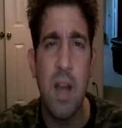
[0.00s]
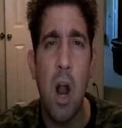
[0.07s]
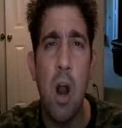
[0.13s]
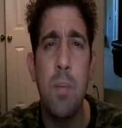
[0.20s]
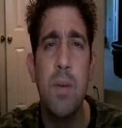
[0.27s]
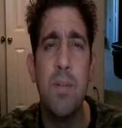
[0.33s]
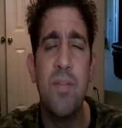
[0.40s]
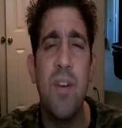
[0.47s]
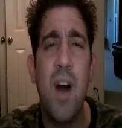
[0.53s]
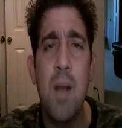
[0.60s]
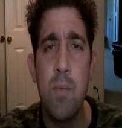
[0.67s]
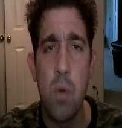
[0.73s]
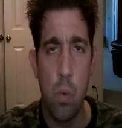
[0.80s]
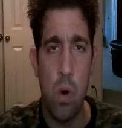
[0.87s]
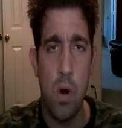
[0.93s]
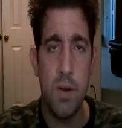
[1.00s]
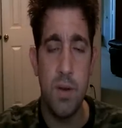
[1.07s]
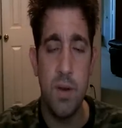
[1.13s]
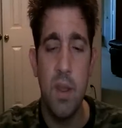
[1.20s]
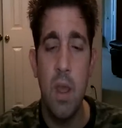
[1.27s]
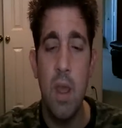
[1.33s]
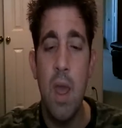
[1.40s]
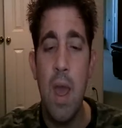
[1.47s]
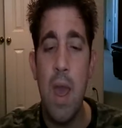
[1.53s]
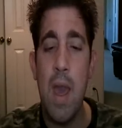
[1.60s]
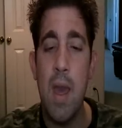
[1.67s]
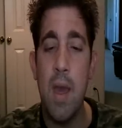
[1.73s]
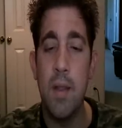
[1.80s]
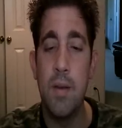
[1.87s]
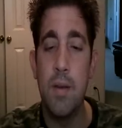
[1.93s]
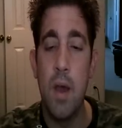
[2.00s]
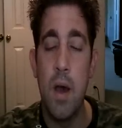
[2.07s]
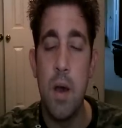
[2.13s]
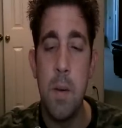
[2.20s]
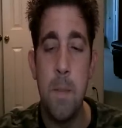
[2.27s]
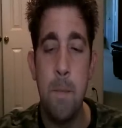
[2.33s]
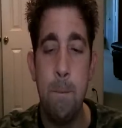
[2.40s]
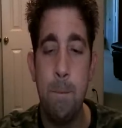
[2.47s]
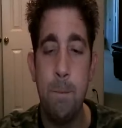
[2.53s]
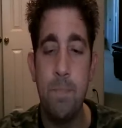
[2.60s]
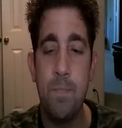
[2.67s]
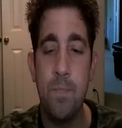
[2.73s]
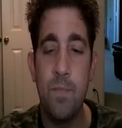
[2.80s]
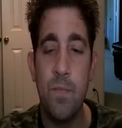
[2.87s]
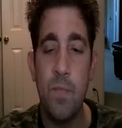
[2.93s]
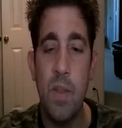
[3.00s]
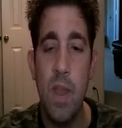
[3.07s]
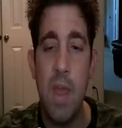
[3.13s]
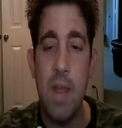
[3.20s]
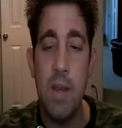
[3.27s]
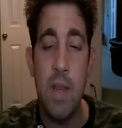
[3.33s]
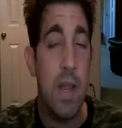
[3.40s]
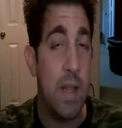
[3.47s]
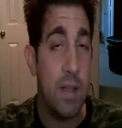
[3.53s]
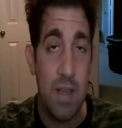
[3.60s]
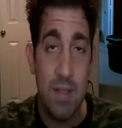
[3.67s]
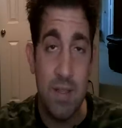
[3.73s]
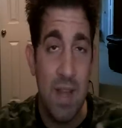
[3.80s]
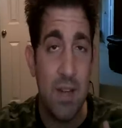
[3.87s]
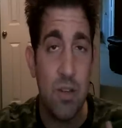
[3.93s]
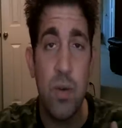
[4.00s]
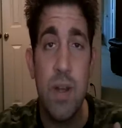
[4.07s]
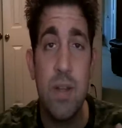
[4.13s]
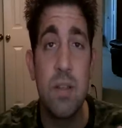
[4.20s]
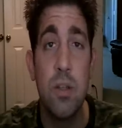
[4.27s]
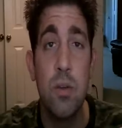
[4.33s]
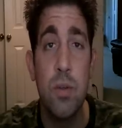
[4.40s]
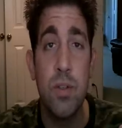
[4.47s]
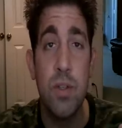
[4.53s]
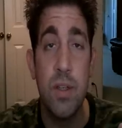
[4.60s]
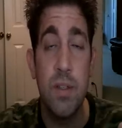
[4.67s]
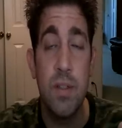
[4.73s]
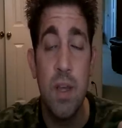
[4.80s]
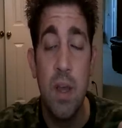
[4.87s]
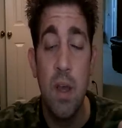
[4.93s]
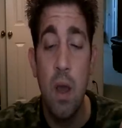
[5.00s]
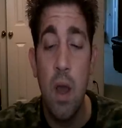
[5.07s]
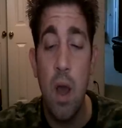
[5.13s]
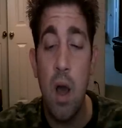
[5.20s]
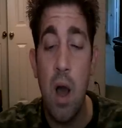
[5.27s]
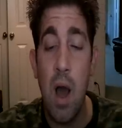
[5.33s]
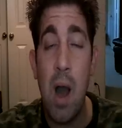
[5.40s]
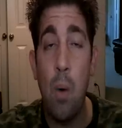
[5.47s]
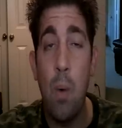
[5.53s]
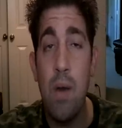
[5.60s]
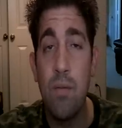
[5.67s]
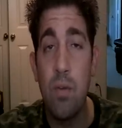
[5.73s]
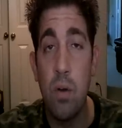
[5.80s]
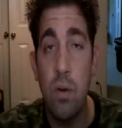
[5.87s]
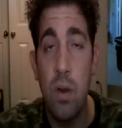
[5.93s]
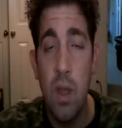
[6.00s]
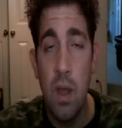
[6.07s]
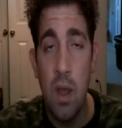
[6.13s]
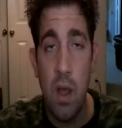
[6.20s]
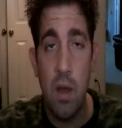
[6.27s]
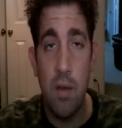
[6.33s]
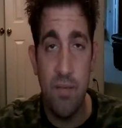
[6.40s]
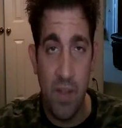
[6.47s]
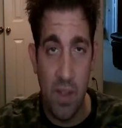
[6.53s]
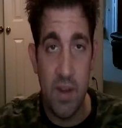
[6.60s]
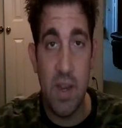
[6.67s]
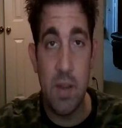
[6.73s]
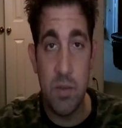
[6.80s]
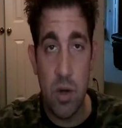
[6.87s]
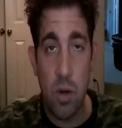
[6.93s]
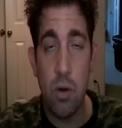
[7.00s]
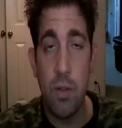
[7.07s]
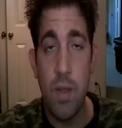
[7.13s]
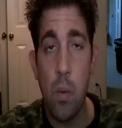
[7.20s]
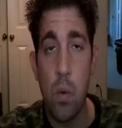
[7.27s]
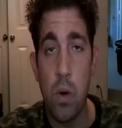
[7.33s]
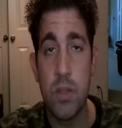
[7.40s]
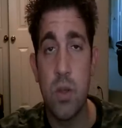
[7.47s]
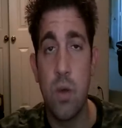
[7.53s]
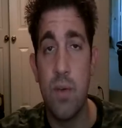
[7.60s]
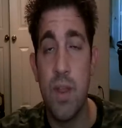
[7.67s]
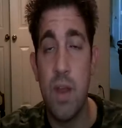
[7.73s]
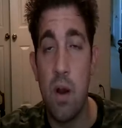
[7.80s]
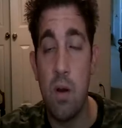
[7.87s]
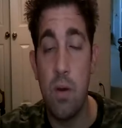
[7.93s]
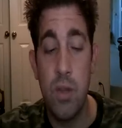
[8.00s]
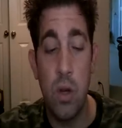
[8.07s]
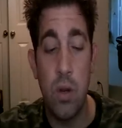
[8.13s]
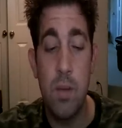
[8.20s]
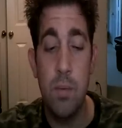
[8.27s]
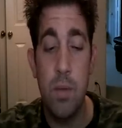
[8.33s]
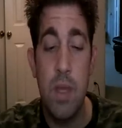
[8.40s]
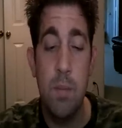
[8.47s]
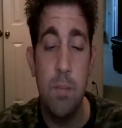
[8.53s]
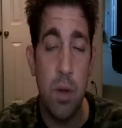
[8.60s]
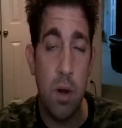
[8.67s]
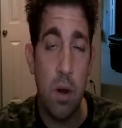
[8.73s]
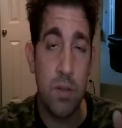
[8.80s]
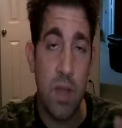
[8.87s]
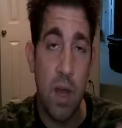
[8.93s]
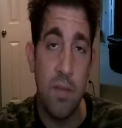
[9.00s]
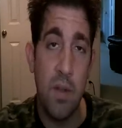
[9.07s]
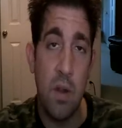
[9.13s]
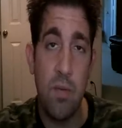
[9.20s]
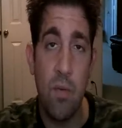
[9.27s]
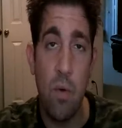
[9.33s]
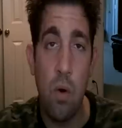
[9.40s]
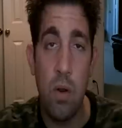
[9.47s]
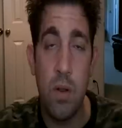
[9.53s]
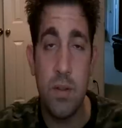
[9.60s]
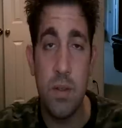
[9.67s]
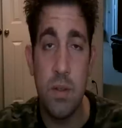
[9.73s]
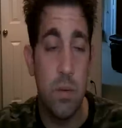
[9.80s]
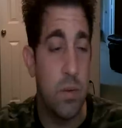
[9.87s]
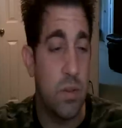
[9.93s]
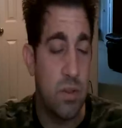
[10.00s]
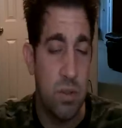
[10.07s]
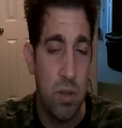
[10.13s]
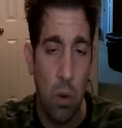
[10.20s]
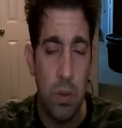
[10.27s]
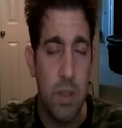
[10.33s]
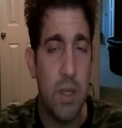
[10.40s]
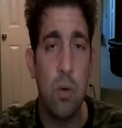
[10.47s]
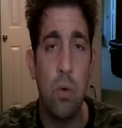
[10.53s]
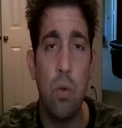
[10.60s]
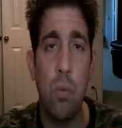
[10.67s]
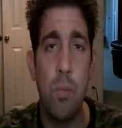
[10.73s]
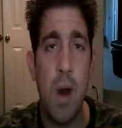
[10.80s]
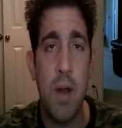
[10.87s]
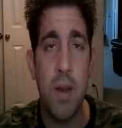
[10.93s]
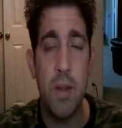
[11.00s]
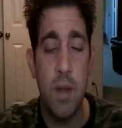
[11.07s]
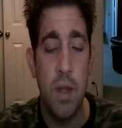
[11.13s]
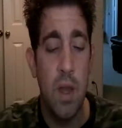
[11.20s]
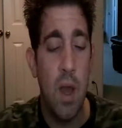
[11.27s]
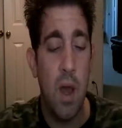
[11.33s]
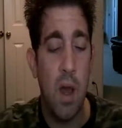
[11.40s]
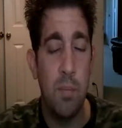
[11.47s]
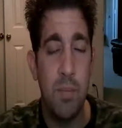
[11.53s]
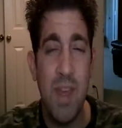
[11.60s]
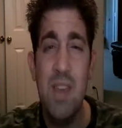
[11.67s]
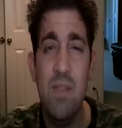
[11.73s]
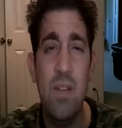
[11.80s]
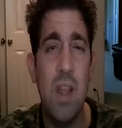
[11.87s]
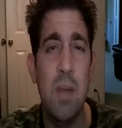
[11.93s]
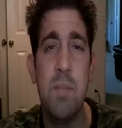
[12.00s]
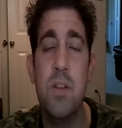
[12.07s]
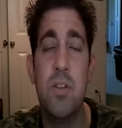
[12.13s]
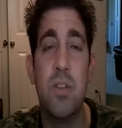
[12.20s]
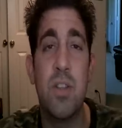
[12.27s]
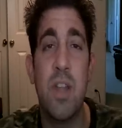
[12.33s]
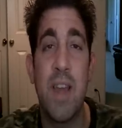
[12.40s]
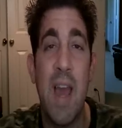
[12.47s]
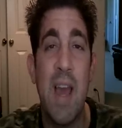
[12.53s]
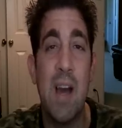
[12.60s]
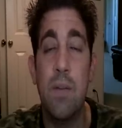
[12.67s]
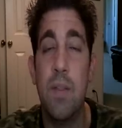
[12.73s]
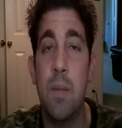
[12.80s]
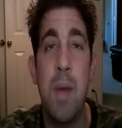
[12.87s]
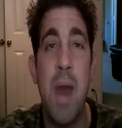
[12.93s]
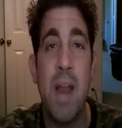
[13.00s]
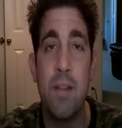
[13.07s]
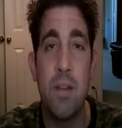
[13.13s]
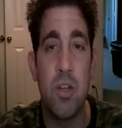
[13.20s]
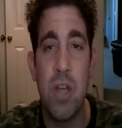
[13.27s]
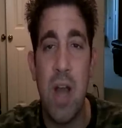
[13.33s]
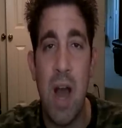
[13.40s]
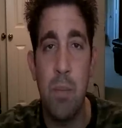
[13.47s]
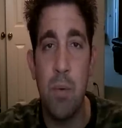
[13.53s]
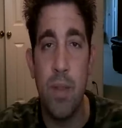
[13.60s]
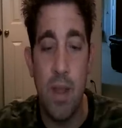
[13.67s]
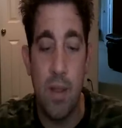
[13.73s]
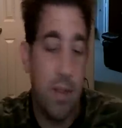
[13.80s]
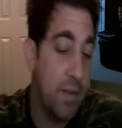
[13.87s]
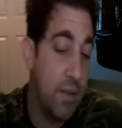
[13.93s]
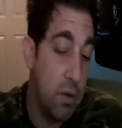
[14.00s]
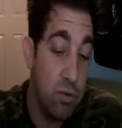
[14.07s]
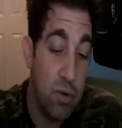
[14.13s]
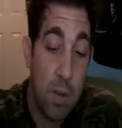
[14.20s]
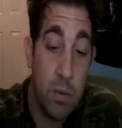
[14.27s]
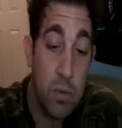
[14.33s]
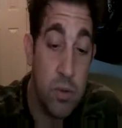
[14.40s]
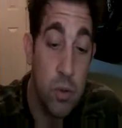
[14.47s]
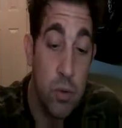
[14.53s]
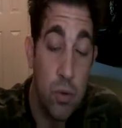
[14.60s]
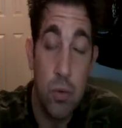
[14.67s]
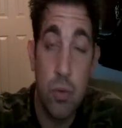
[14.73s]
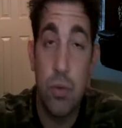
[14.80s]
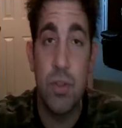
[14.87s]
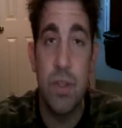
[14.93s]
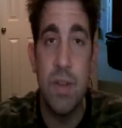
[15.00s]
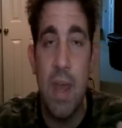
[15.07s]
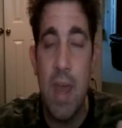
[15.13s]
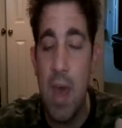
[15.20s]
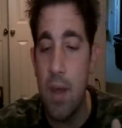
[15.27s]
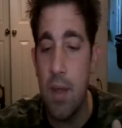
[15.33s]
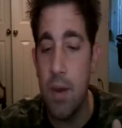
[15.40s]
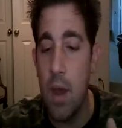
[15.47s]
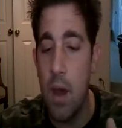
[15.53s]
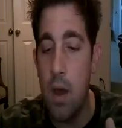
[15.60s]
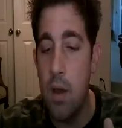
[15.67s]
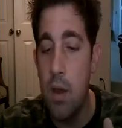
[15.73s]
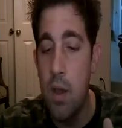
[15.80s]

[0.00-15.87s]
carbon fiber one, and it's not translucent. However, a fellow named Turtle that works over there, he put ours on there for us. He was totally cool about it. They even let me just like hang out in the back of the shop where they had like the Dremel tools, and they had